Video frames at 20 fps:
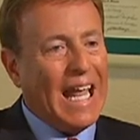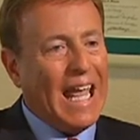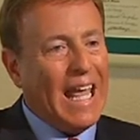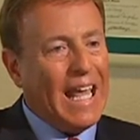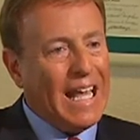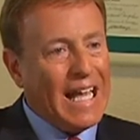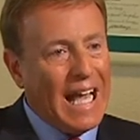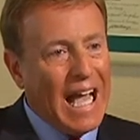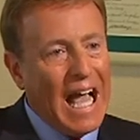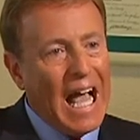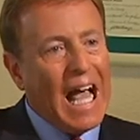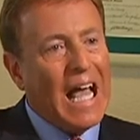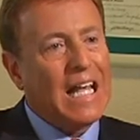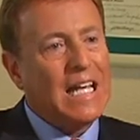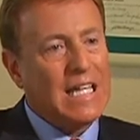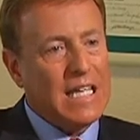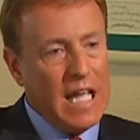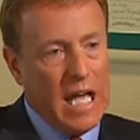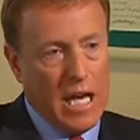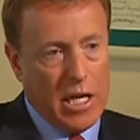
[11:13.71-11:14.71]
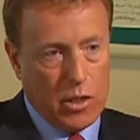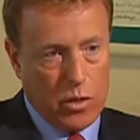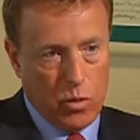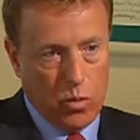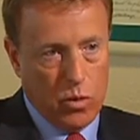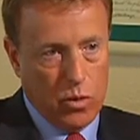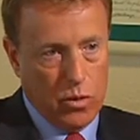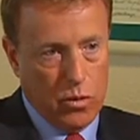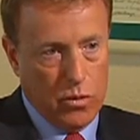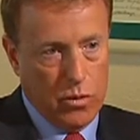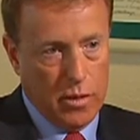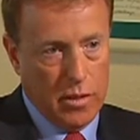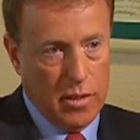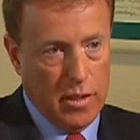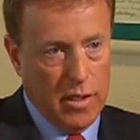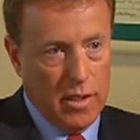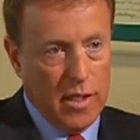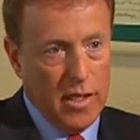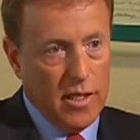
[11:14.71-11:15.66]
a contact wound